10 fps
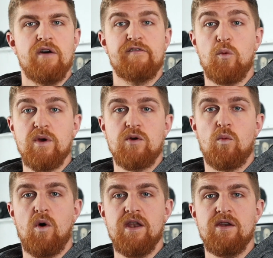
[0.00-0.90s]
For week
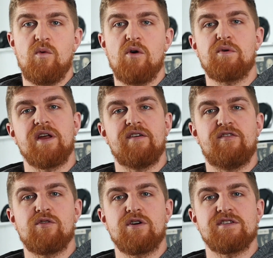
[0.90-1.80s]
1, what we're going to
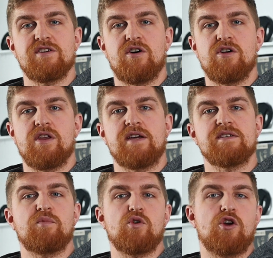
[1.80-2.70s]
focus on is
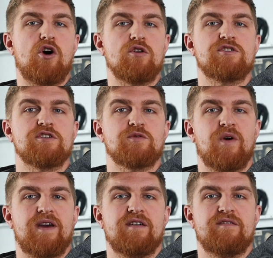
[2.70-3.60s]
a more conscious
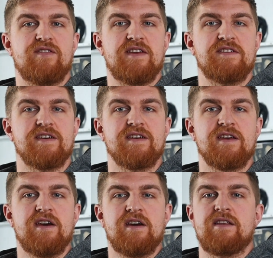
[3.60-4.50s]
way of eating.
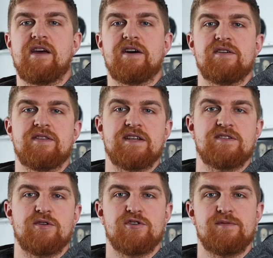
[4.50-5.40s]
Now,
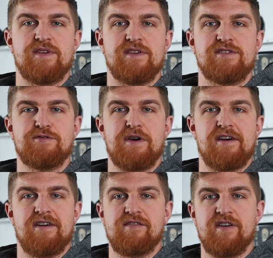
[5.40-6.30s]
that's not trying to be too
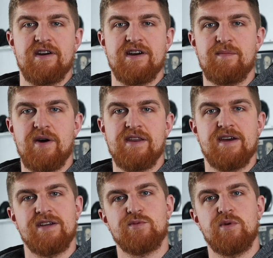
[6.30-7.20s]
airy-fairy about
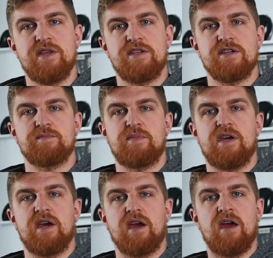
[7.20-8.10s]
it. It's really just
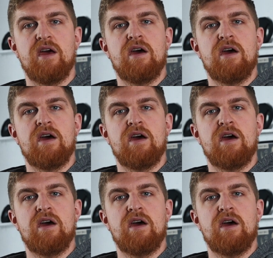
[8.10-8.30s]
being